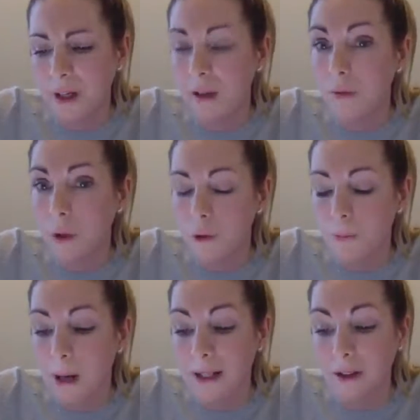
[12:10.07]
I rolled
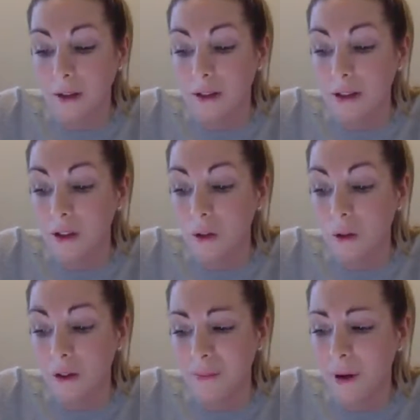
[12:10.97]
back onto the
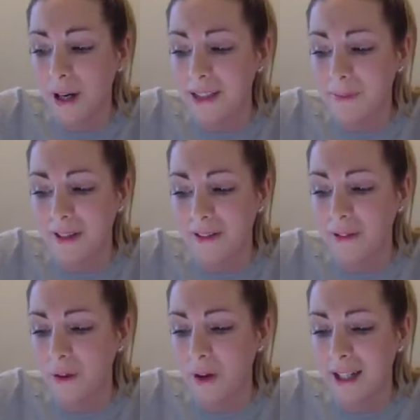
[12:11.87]
lawn and pressed my
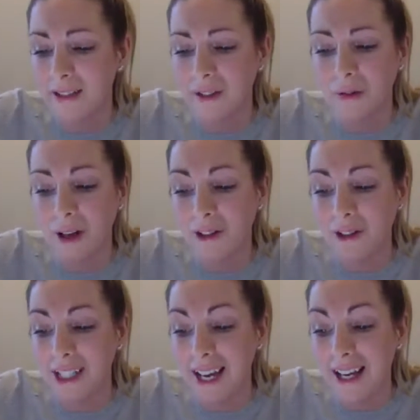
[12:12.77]
forehead to the ground
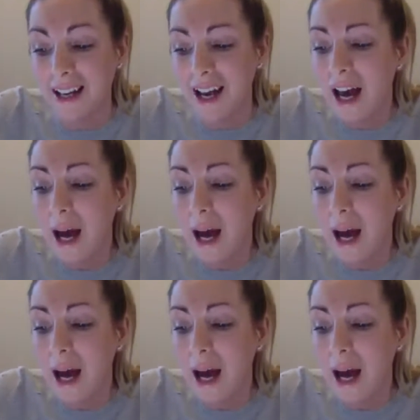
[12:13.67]
again